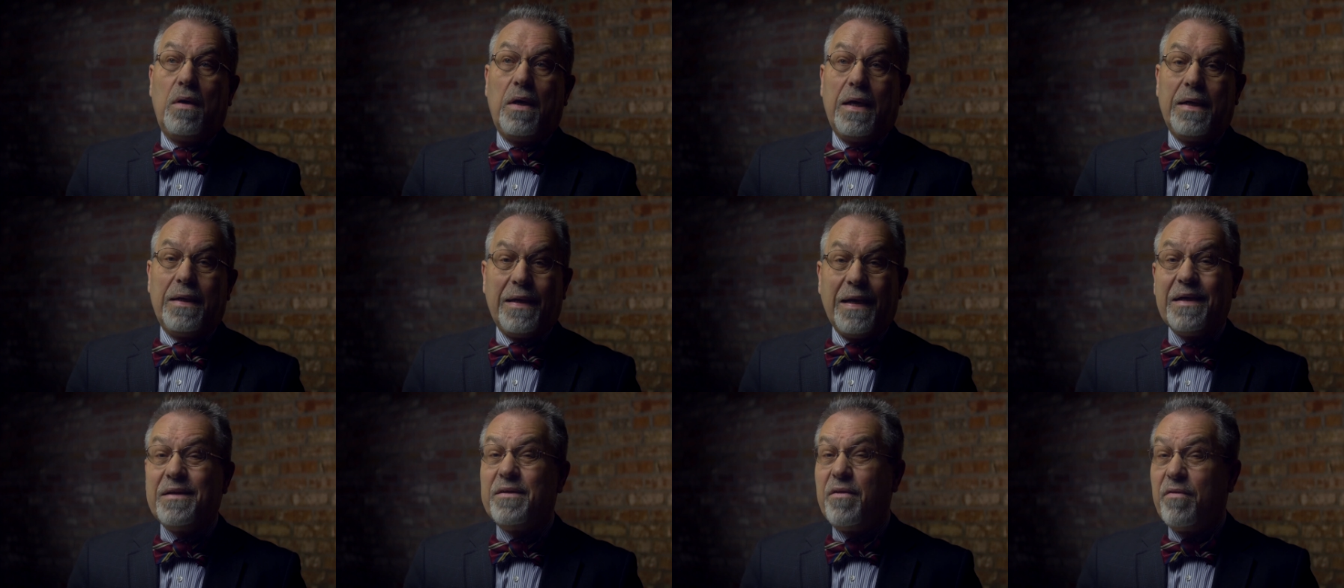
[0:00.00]
I
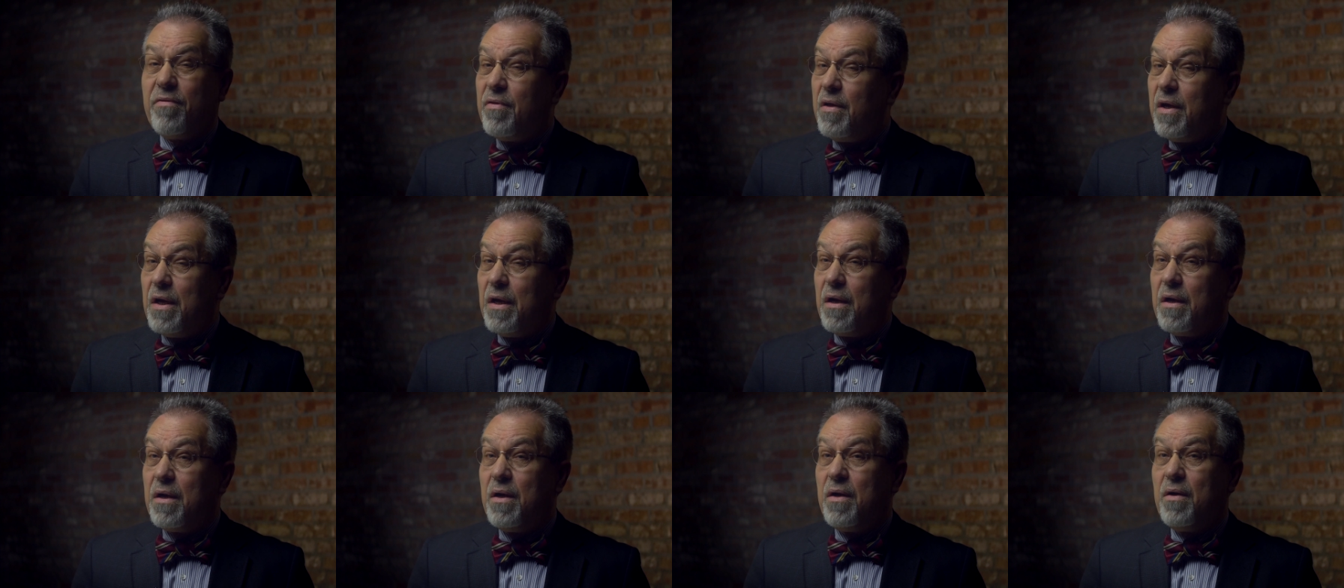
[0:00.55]
like to
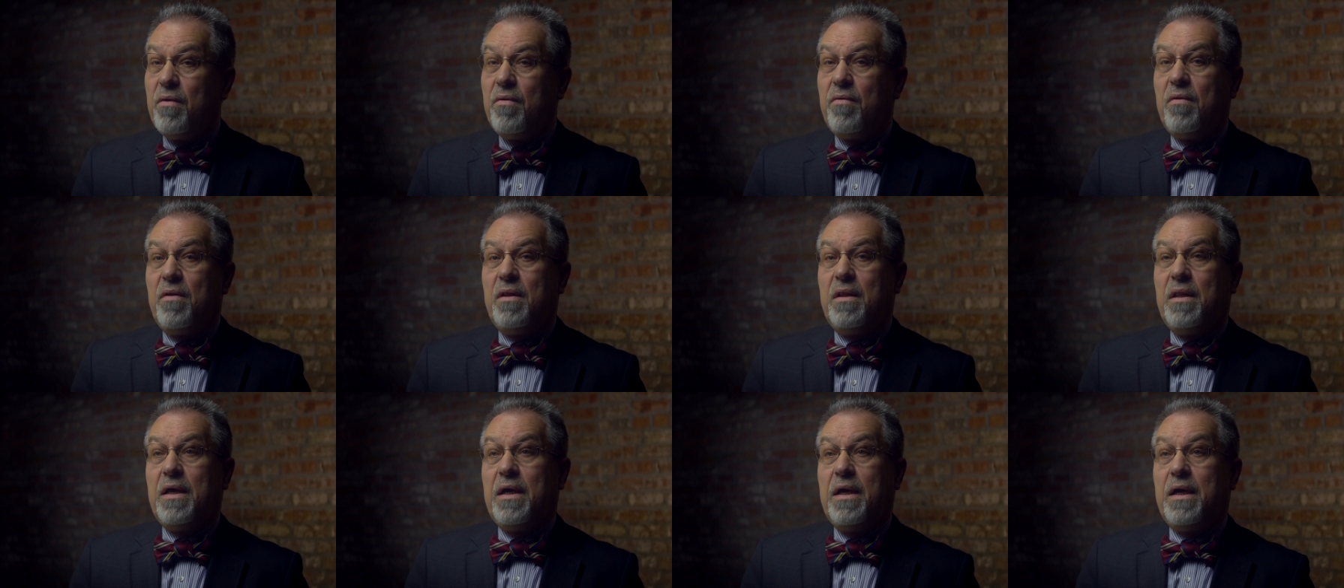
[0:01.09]
think
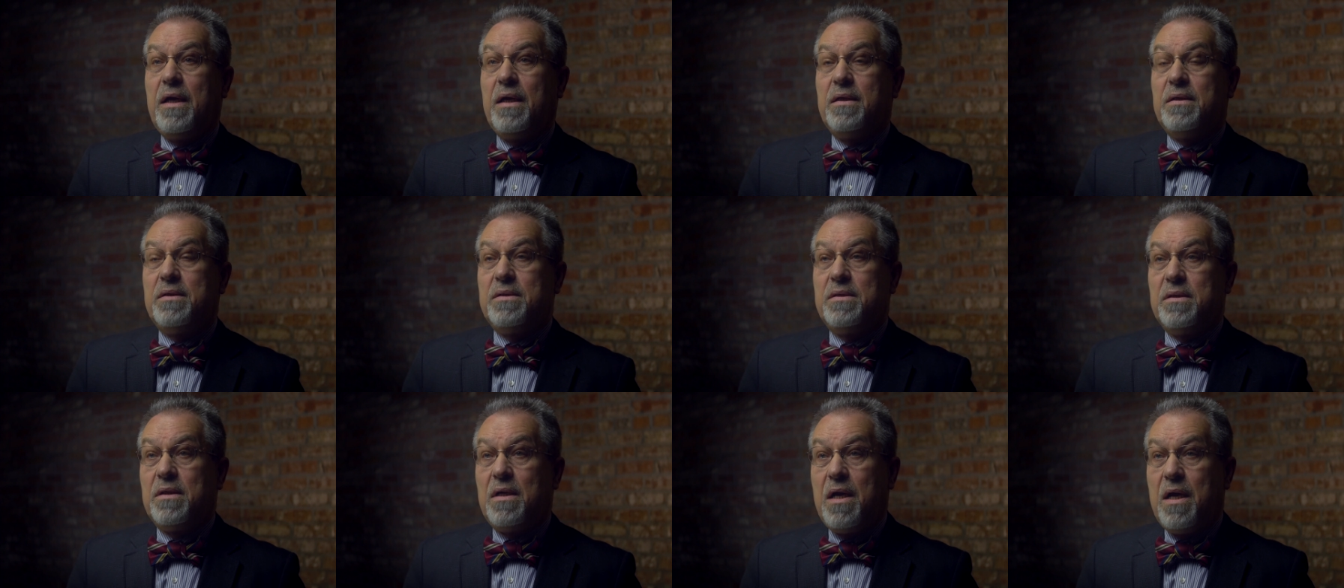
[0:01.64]

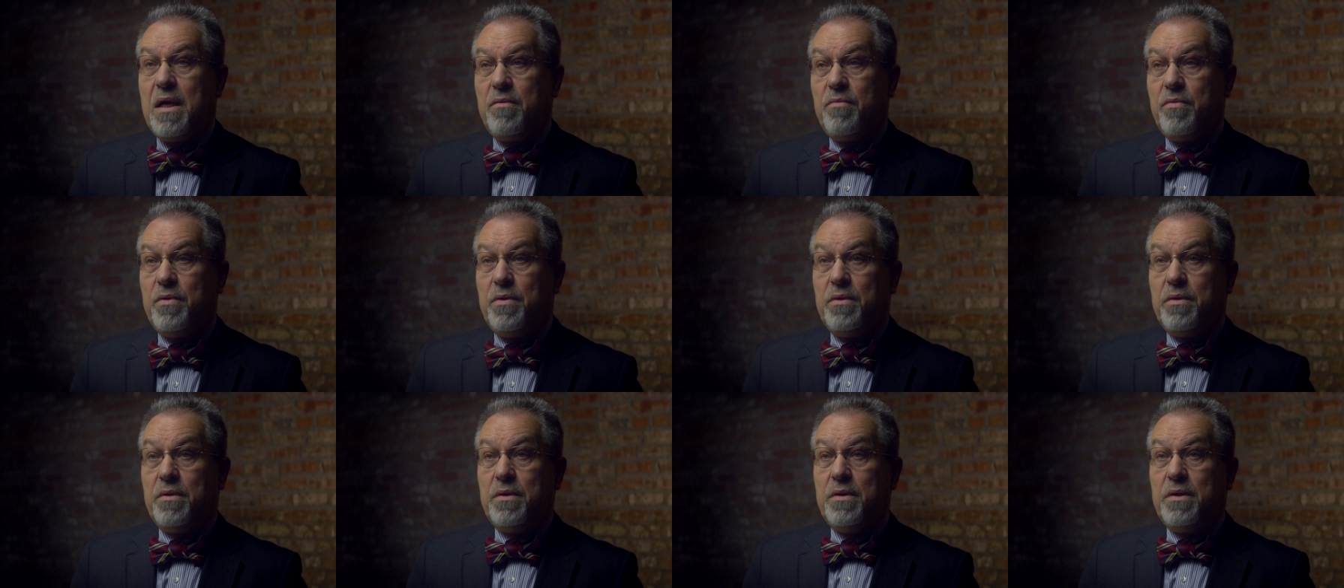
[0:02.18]
that I
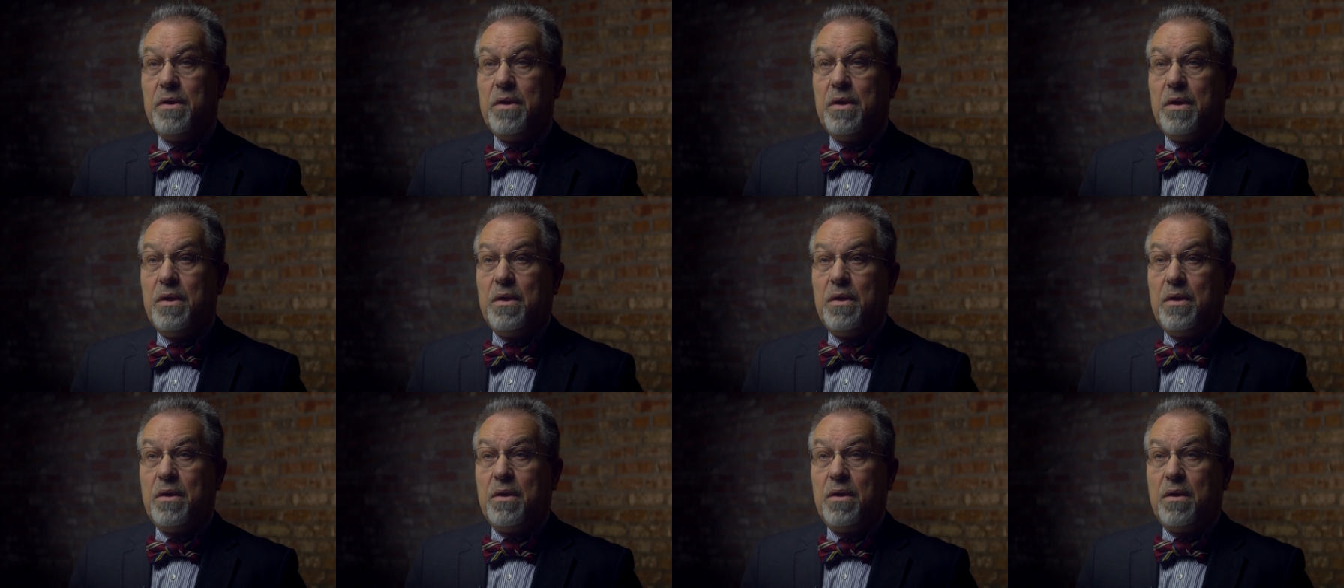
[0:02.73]
would,
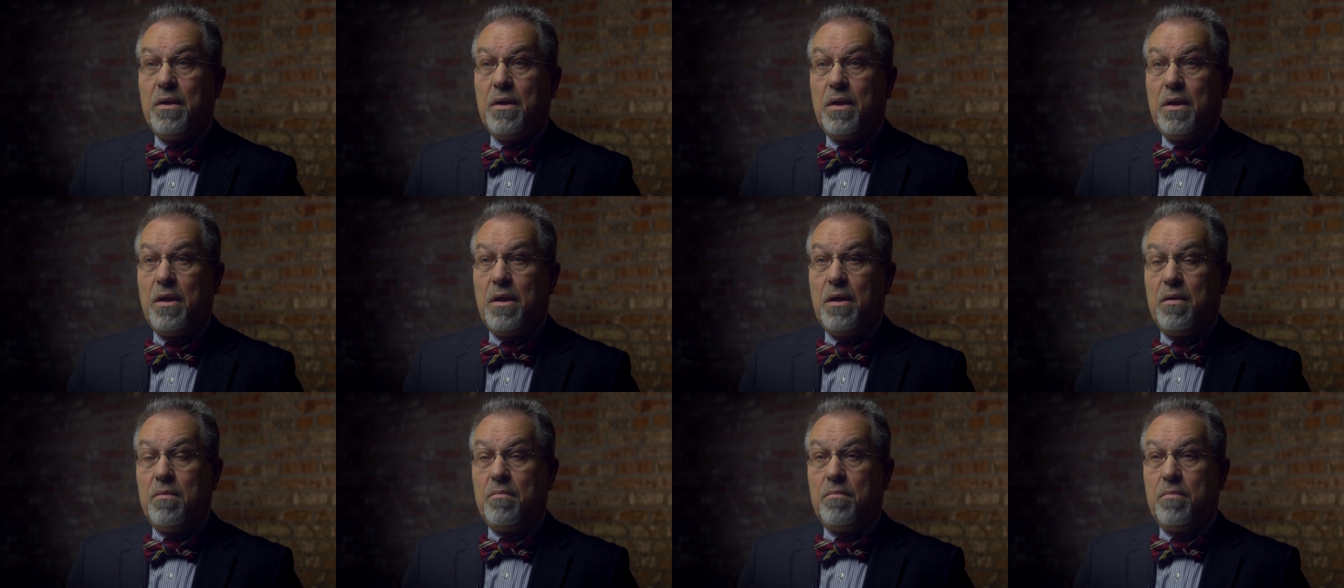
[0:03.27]

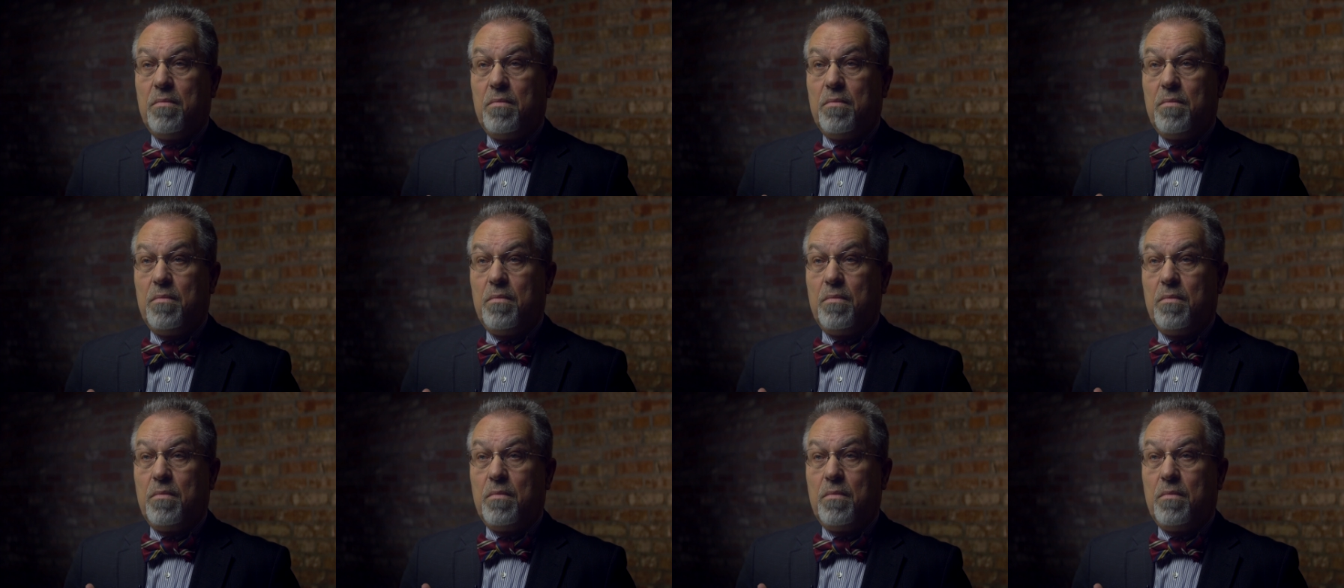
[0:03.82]
um,